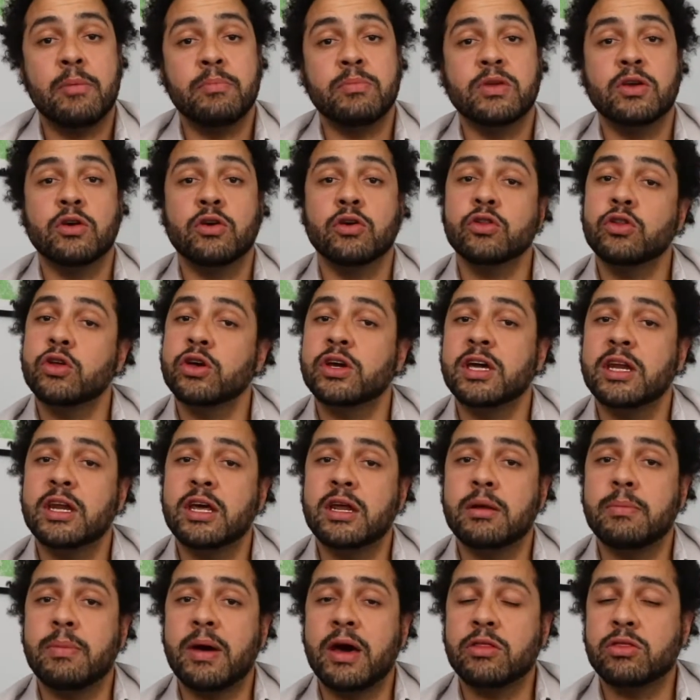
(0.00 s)
you're looking
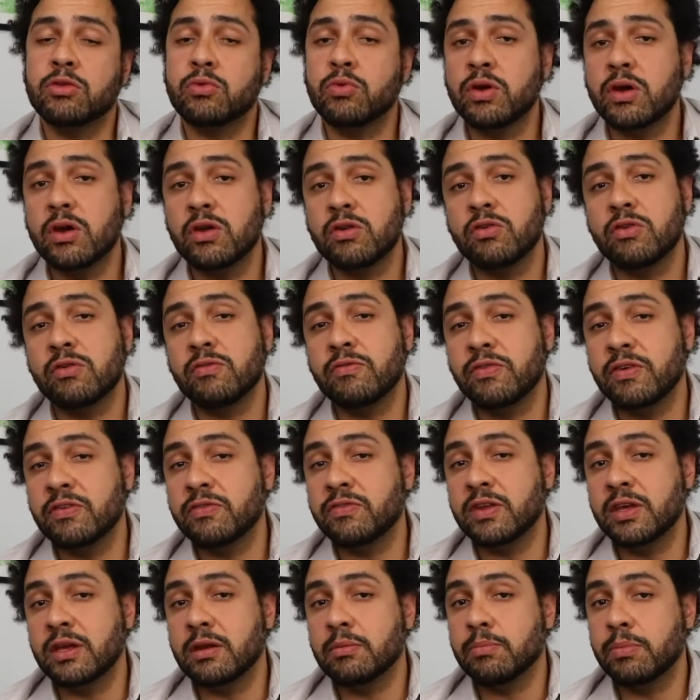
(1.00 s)
at about
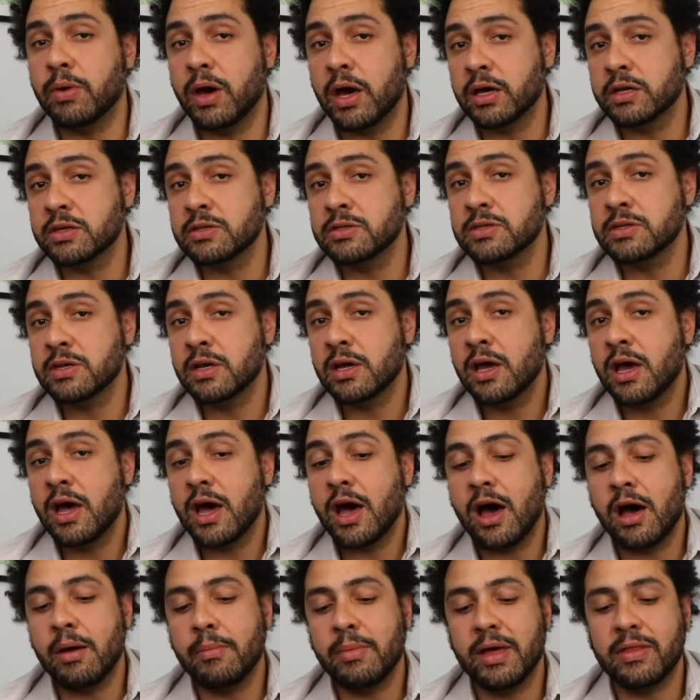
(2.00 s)
315 bucks.
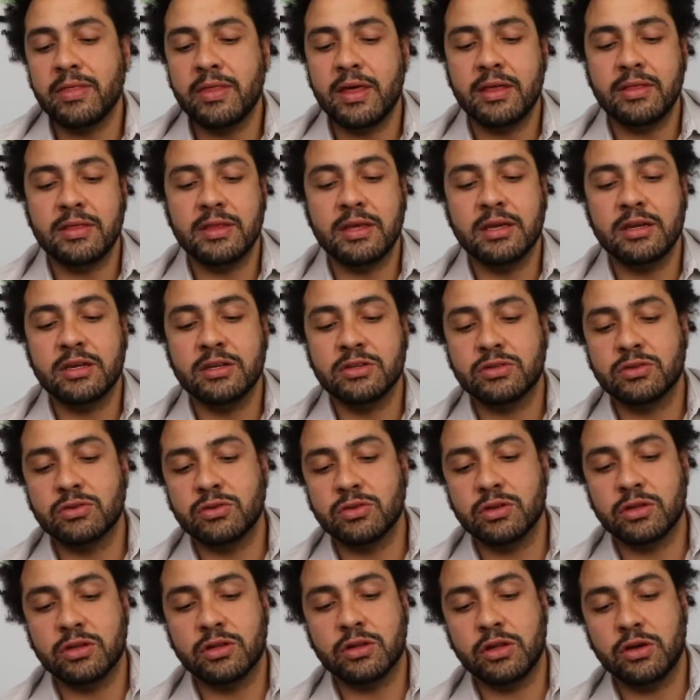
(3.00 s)
And then the
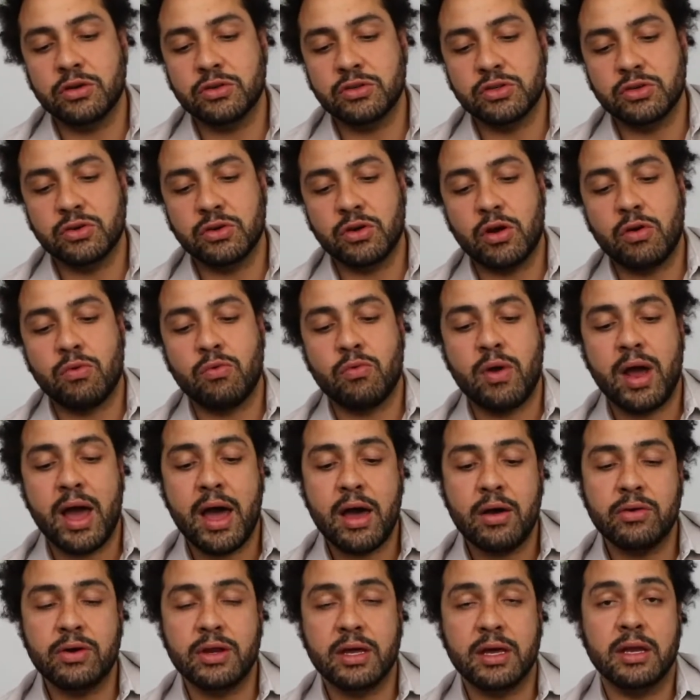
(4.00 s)
additional enclosure
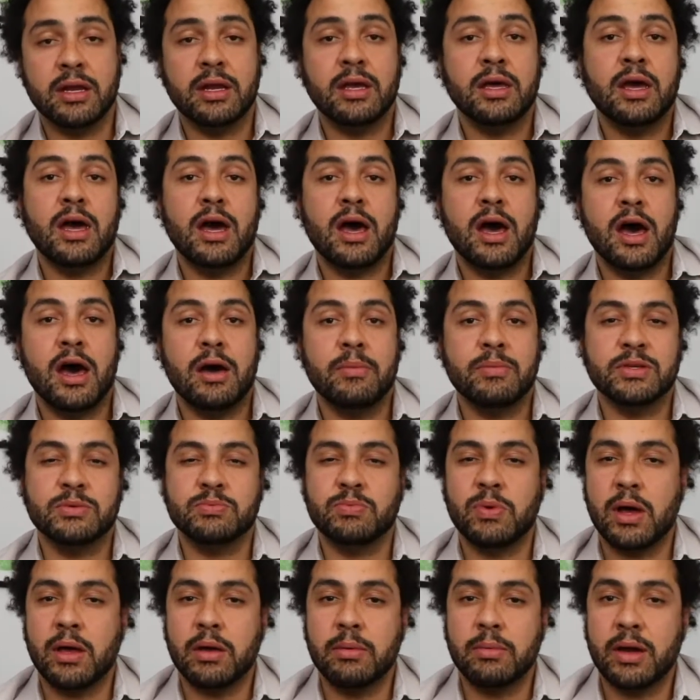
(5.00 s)
around it is
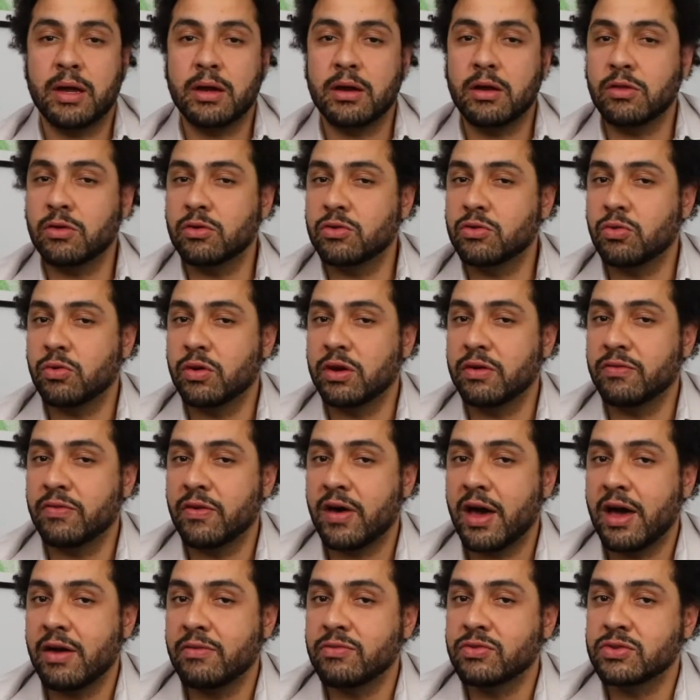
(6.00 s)
probably about another
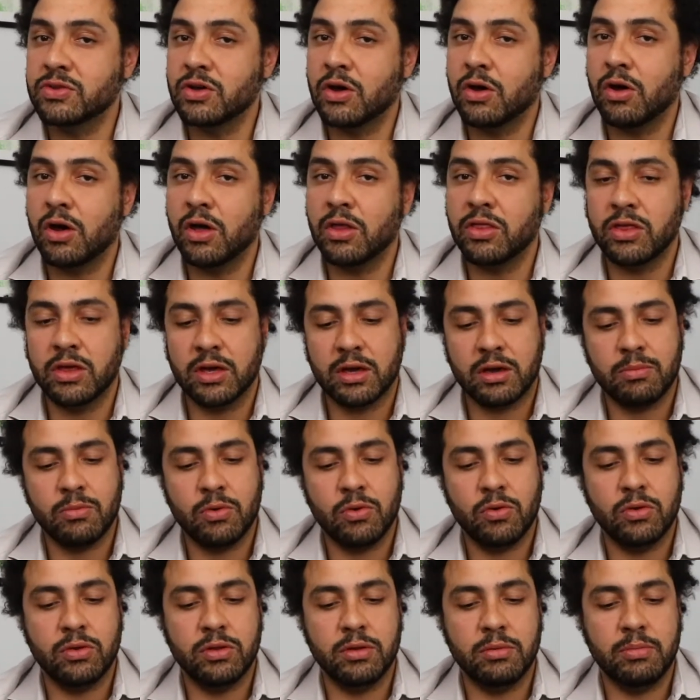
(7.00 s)
25, so I think I'm
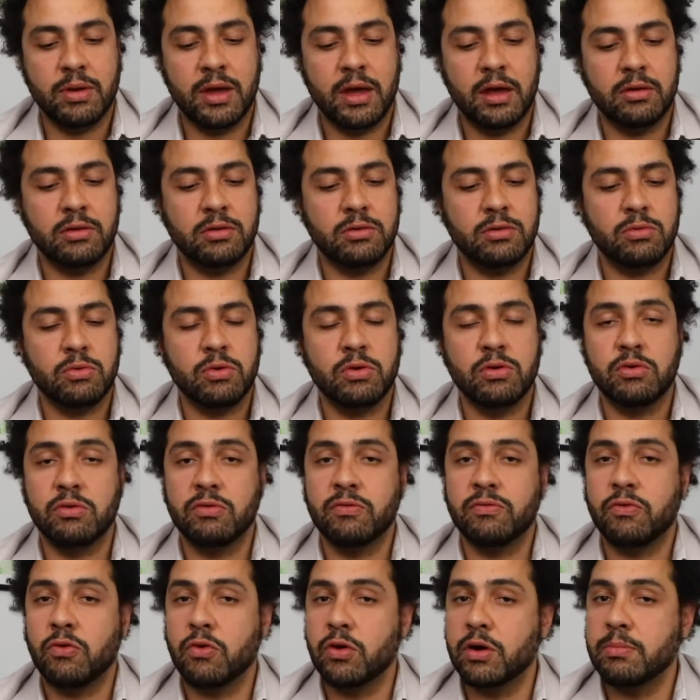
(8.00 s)
holding about
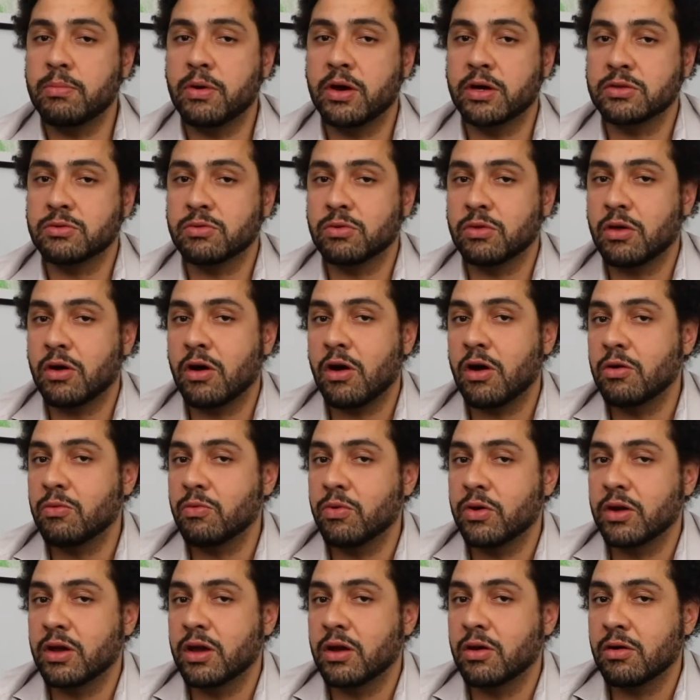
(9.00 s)
340 bucks worth of
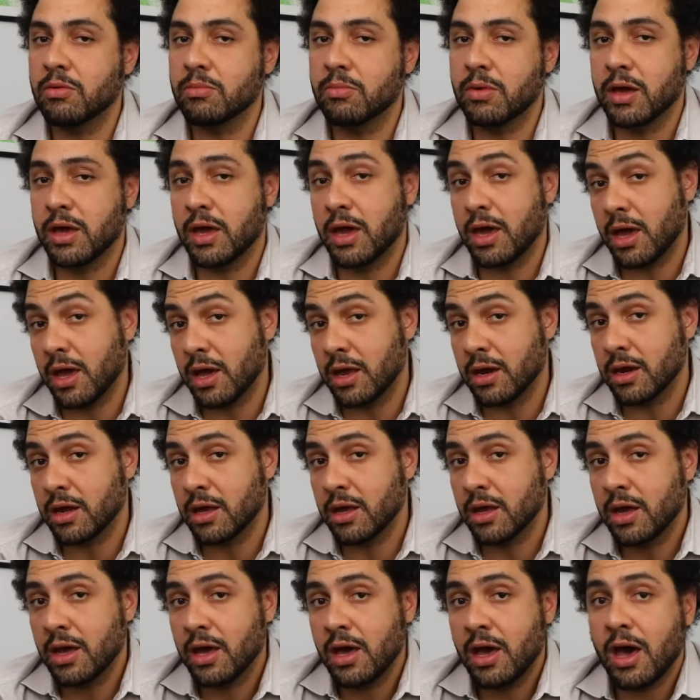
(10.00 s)
hardware here in my
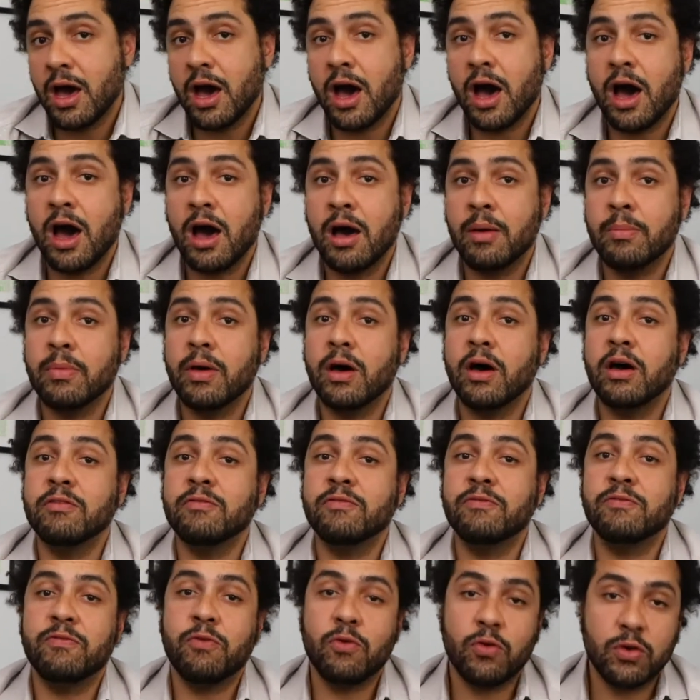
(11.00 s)
hand.
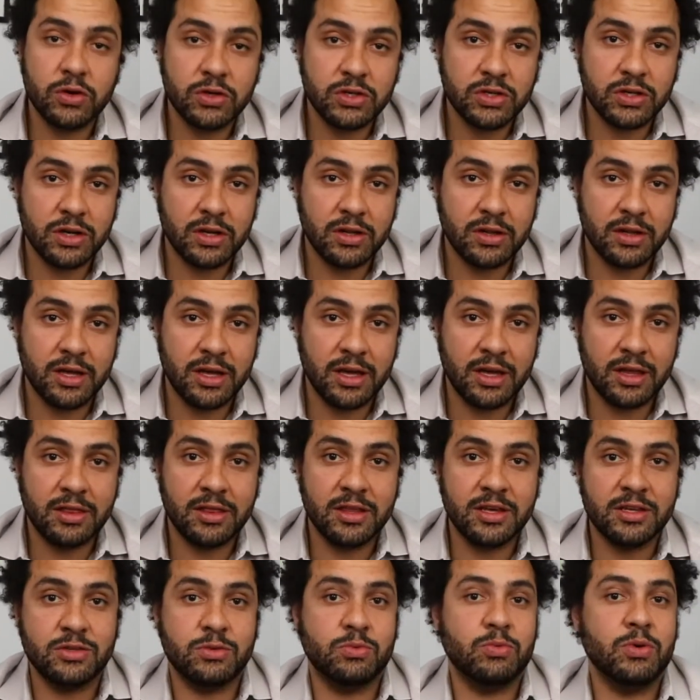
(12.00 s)
Unfortunately,
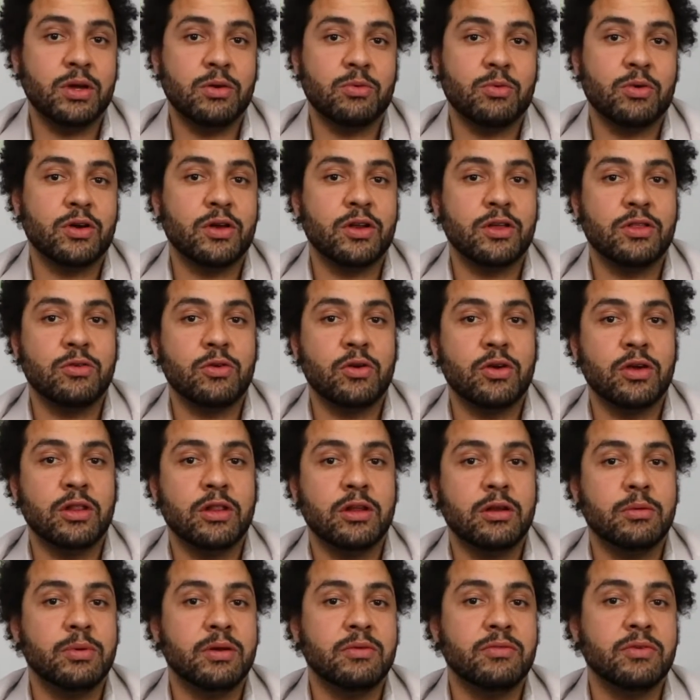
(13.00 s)
this week we're going to throw you a
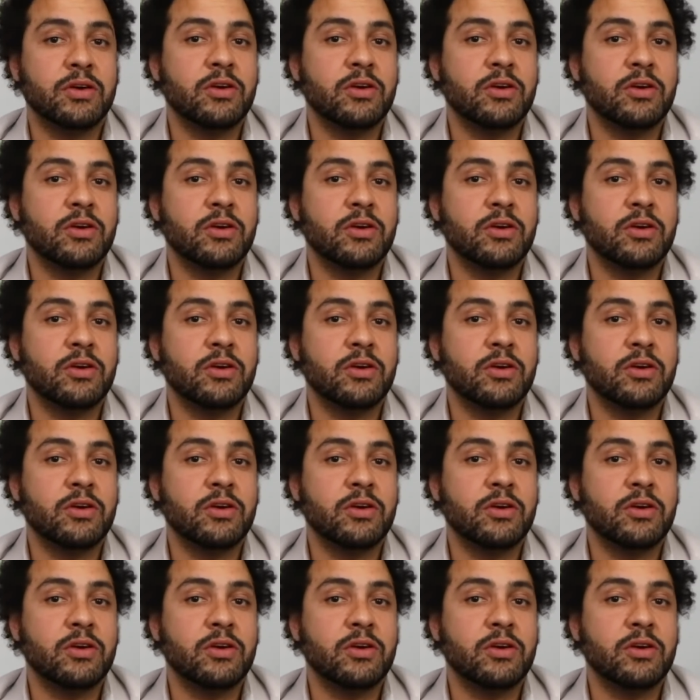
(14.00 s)
little bit of a